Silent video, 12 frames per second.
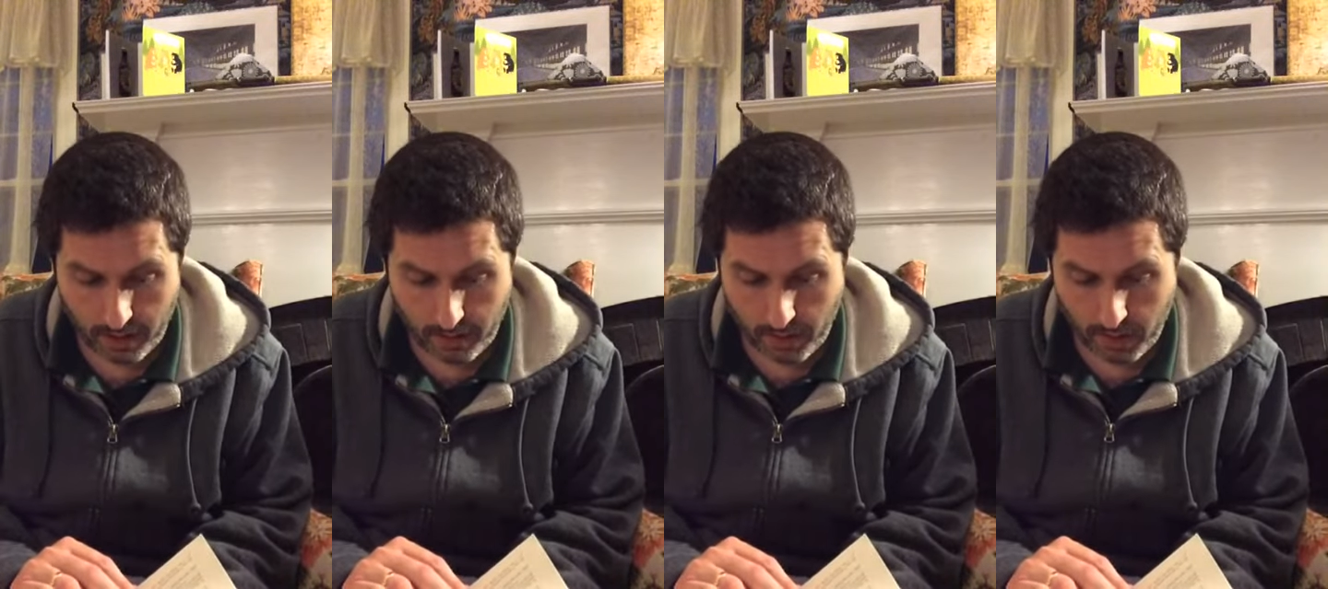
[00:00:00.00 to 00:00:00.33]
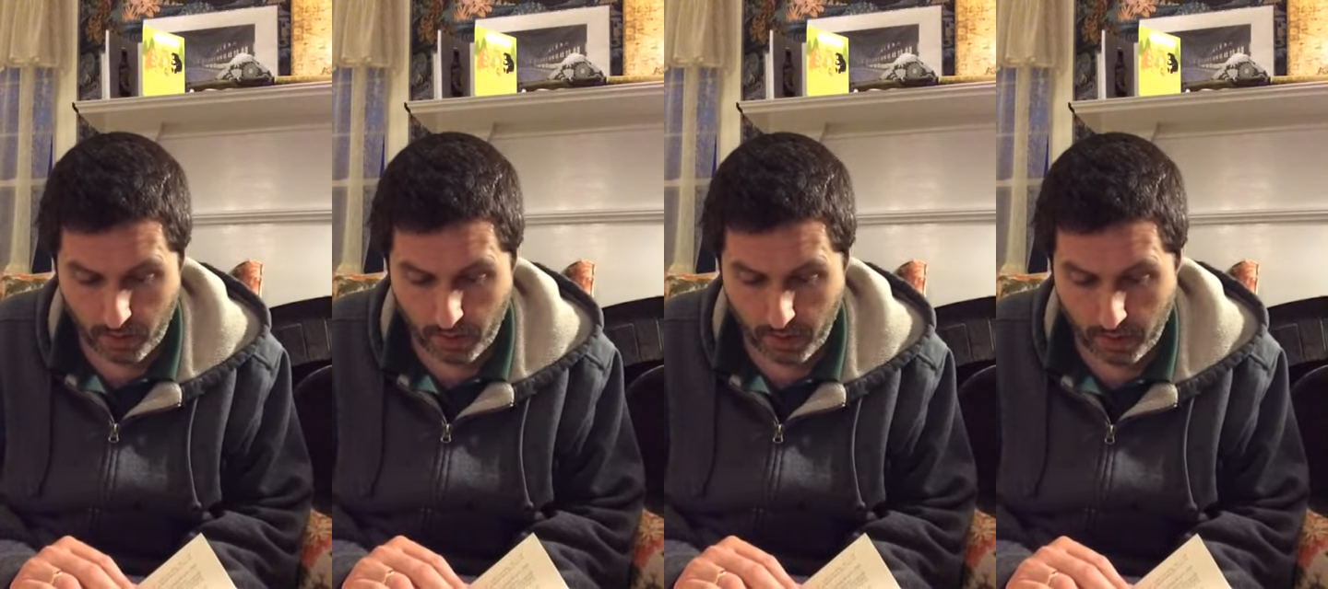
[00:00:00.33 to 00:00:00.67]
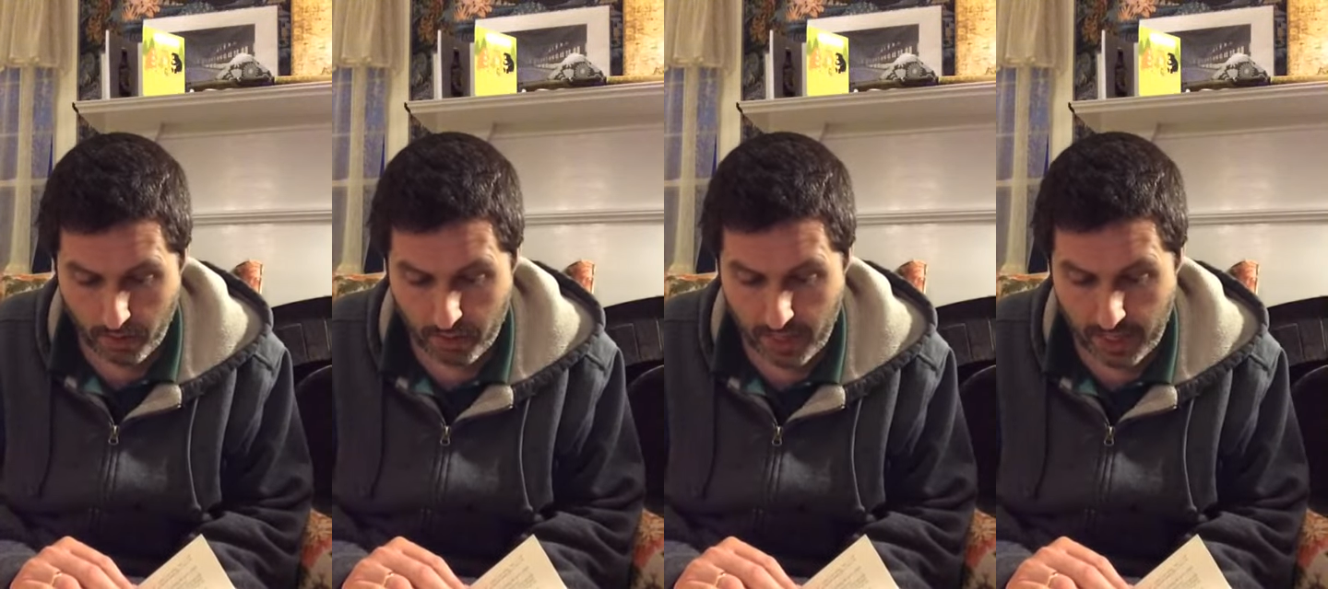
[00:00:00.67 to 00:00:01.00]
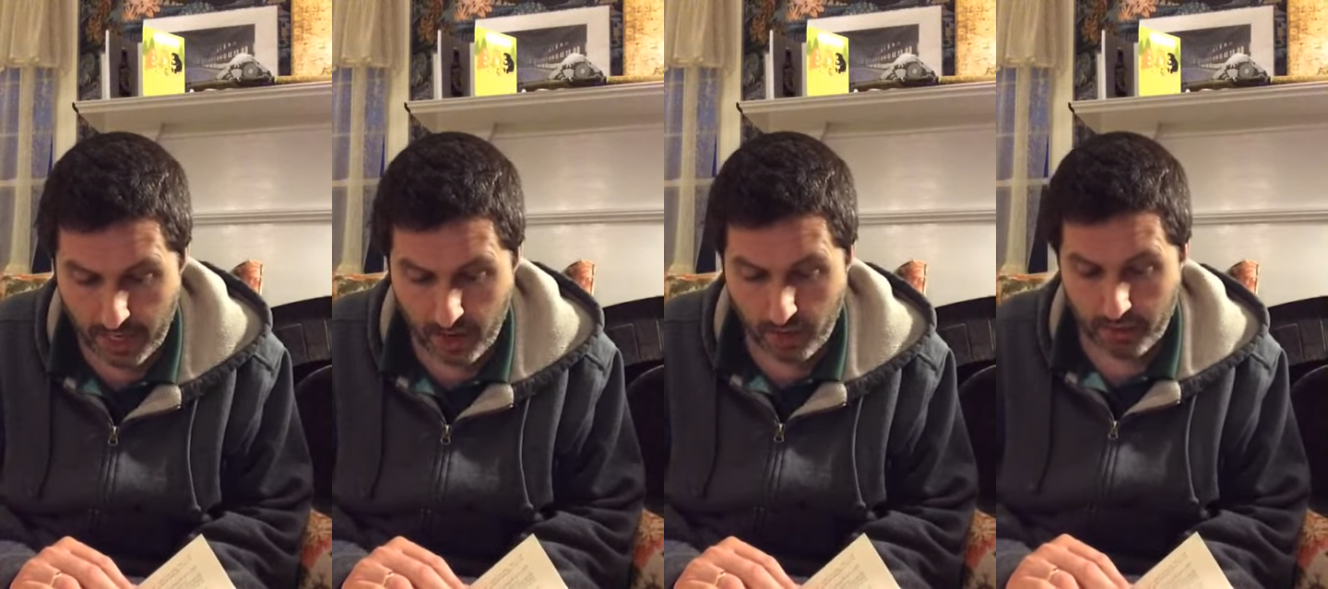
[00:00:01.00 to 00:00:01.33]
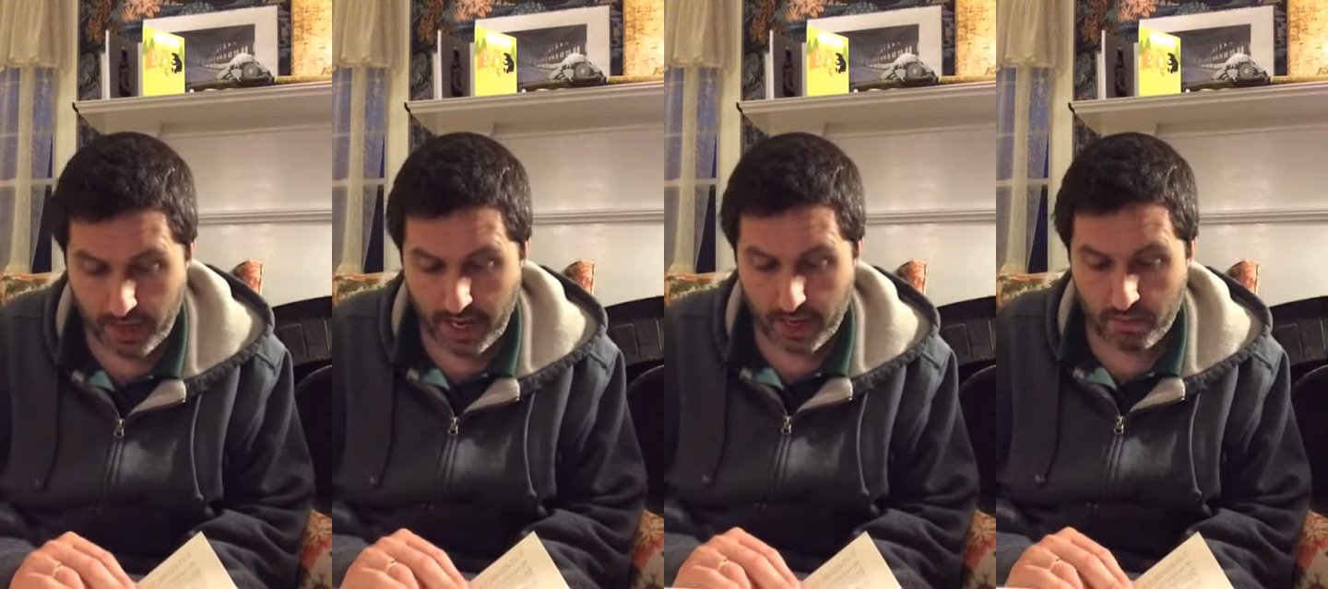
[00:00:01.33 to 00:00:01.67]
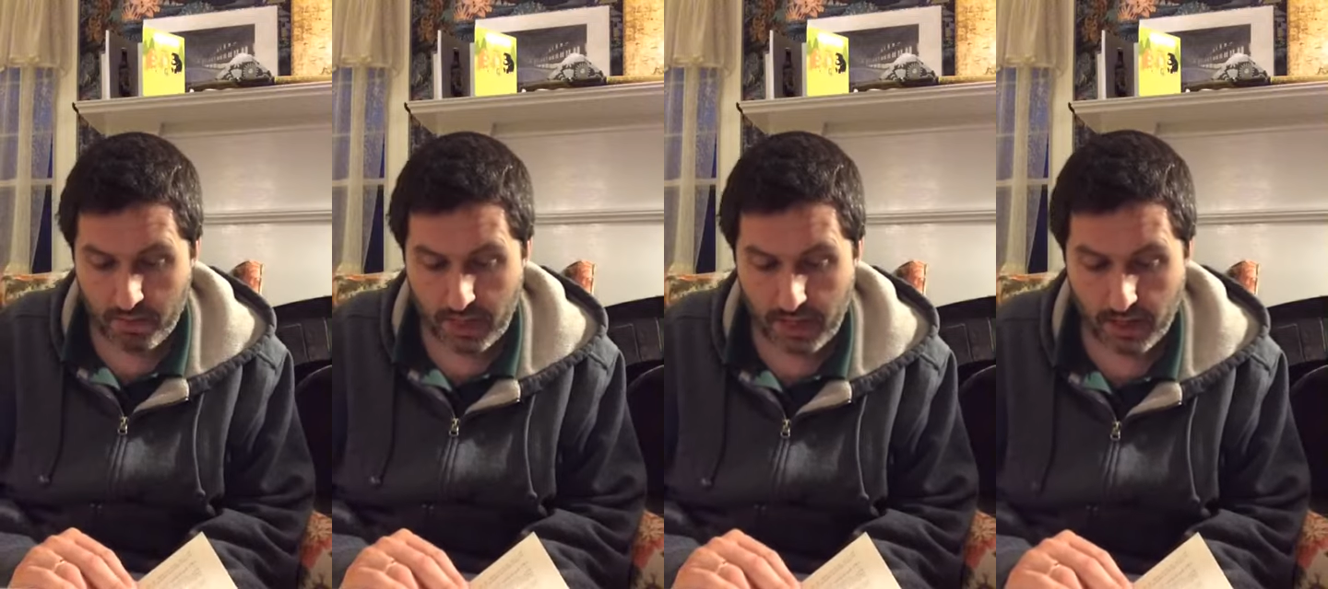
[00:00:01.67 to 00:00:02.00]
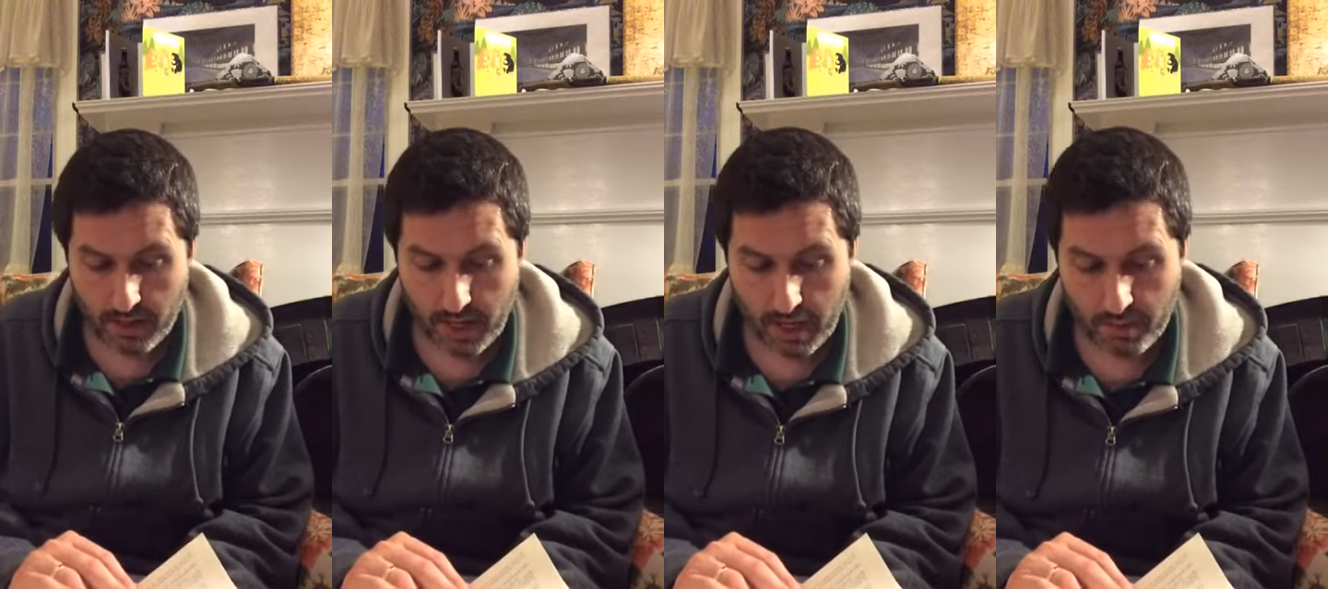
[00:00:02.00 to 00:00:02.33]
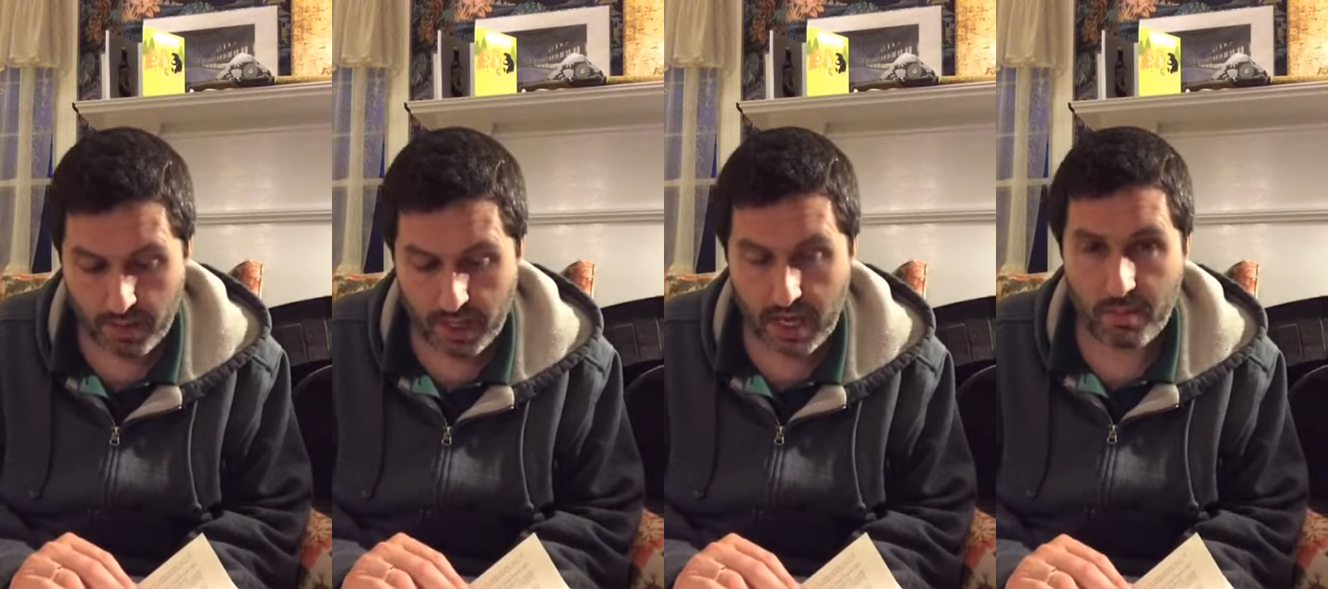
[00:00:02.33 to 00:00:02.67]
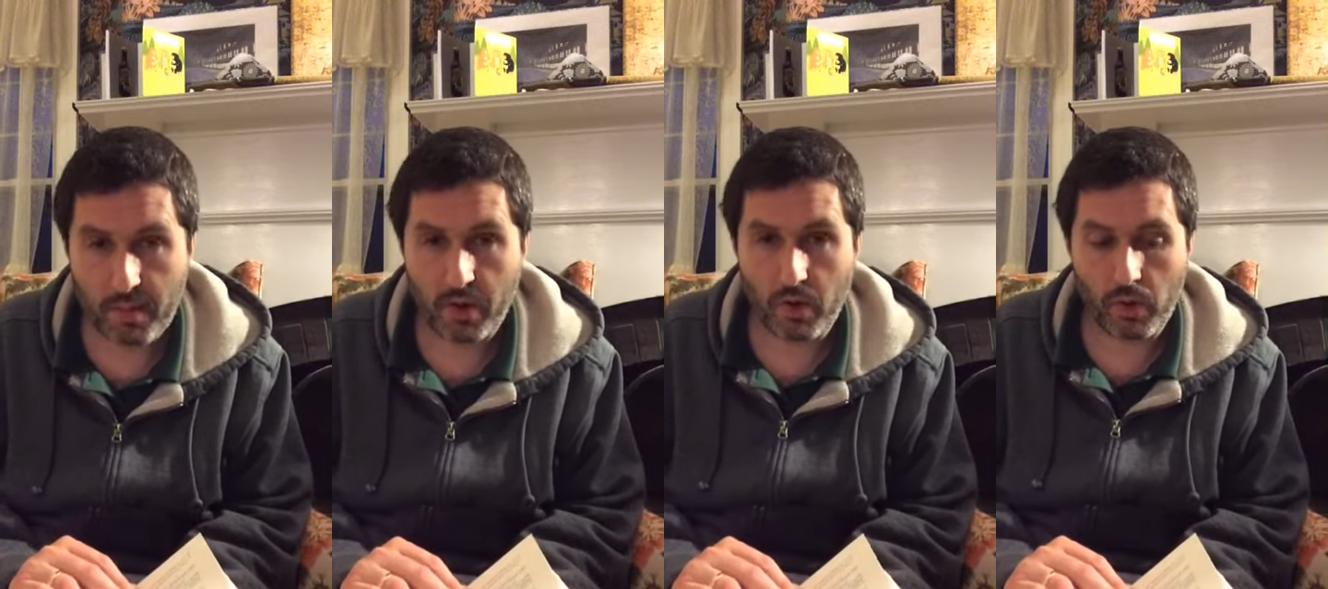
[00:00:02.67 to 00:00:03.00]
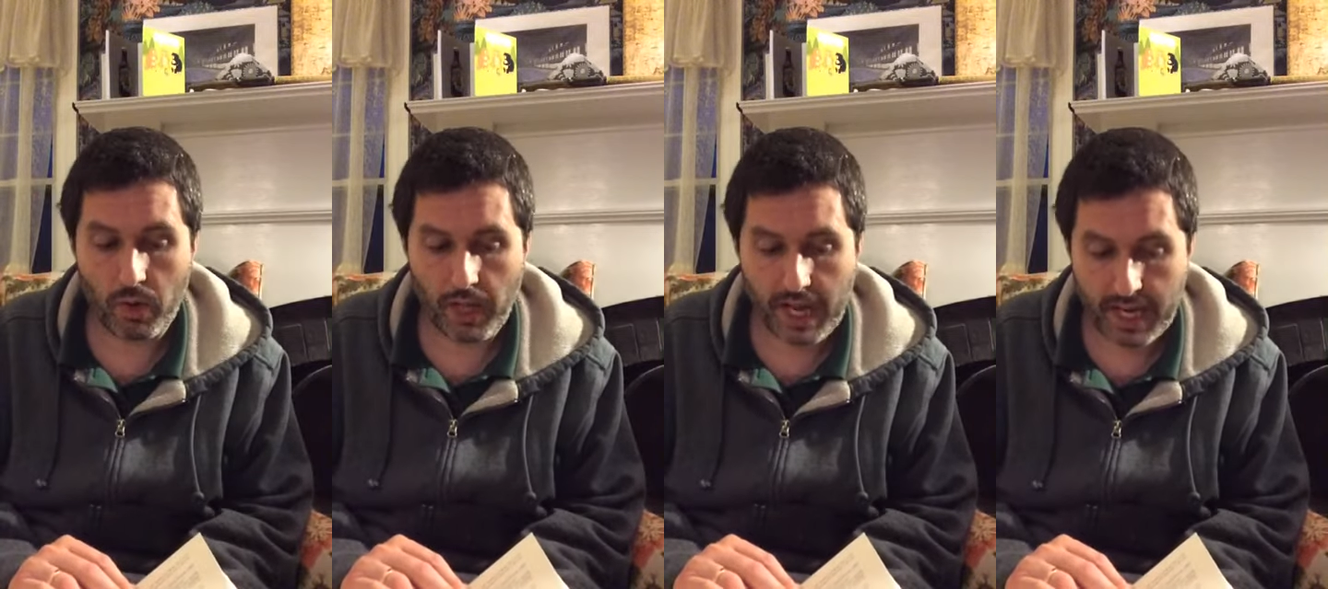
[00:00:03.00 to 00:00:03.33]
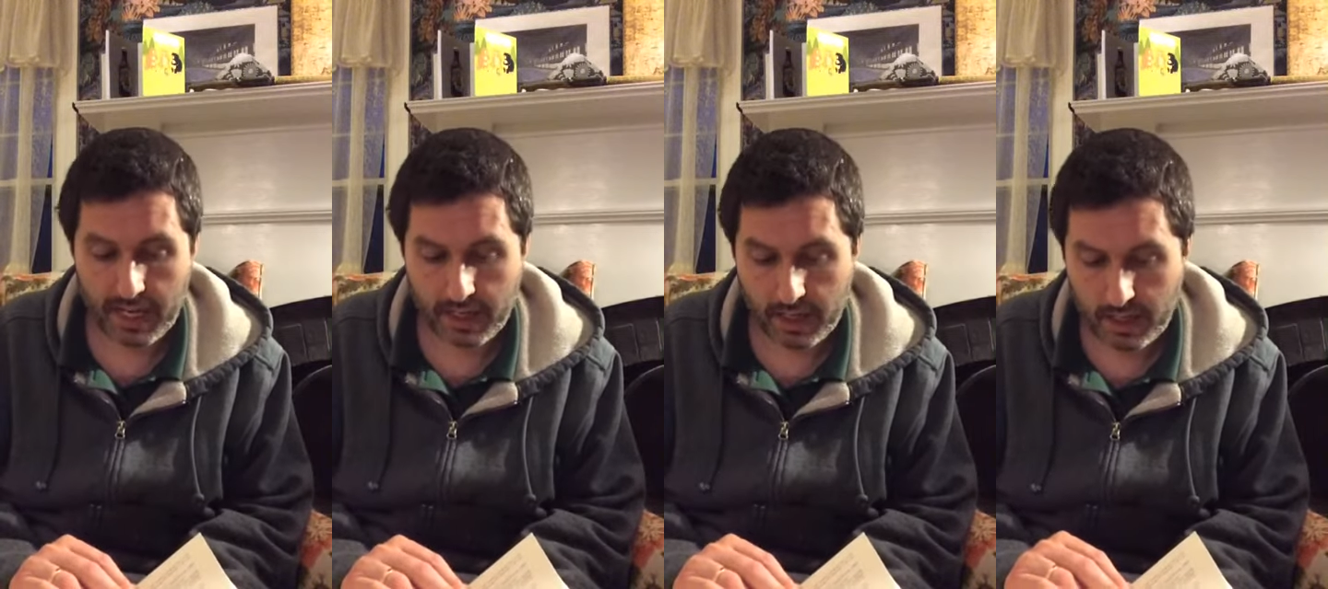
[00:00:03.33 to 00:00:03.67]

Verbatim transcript: don't know where I would be now if he hadn't been here to help me keep a cool head.